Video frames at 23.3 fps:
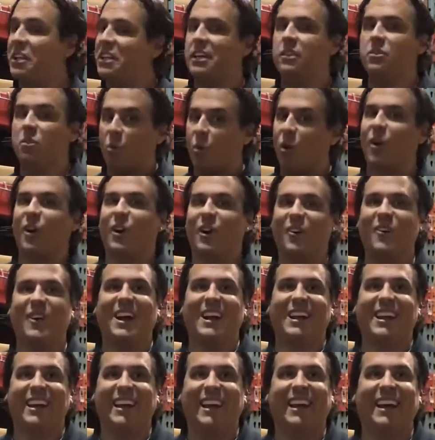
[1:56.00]
We did the work
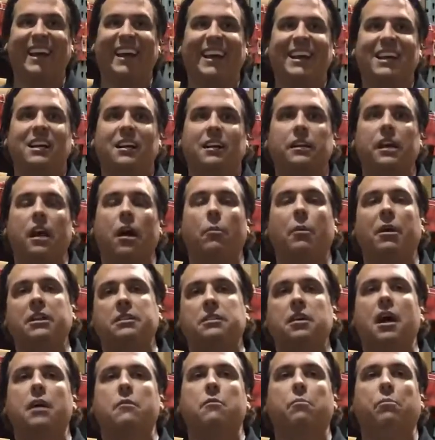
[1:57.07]
already. You know, by the
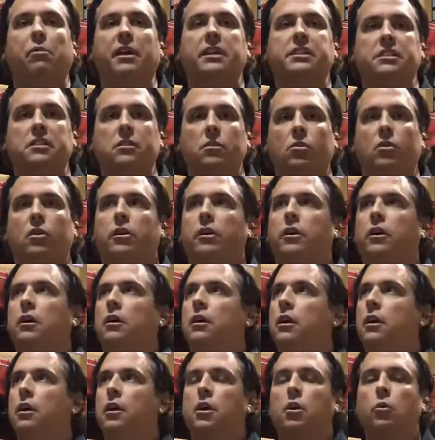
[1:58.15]
time you place an order,
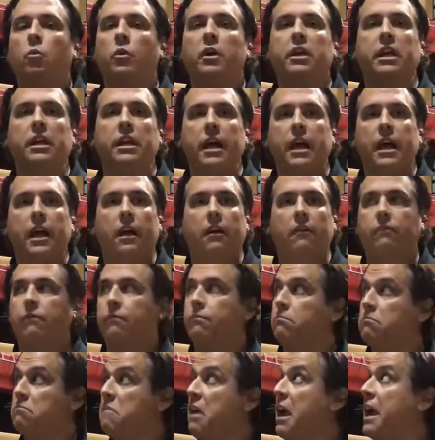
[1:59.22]
we can have
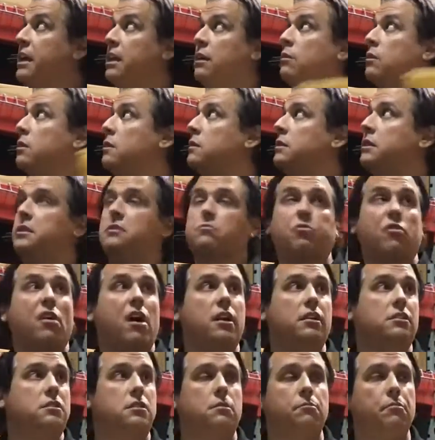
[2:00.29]
any one of these
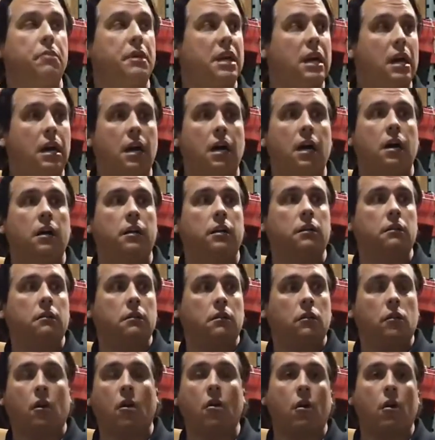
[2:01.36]
products can be on the